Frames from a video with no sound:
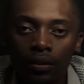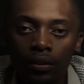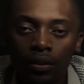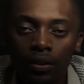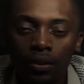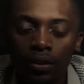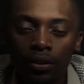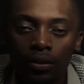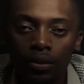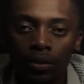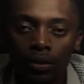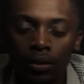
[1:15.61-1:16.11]

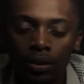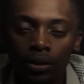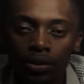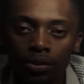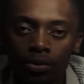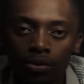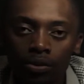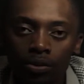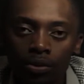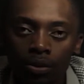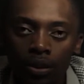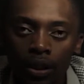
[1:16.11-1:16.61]
in order to
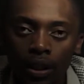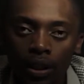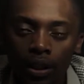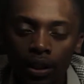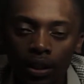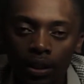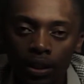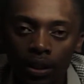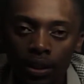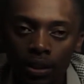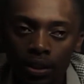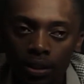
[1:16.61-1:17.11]
do
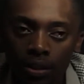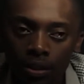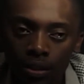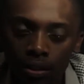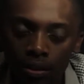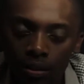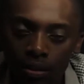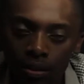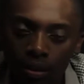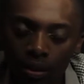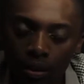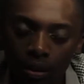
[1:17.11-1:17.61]

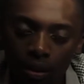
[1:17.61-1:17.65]
calculations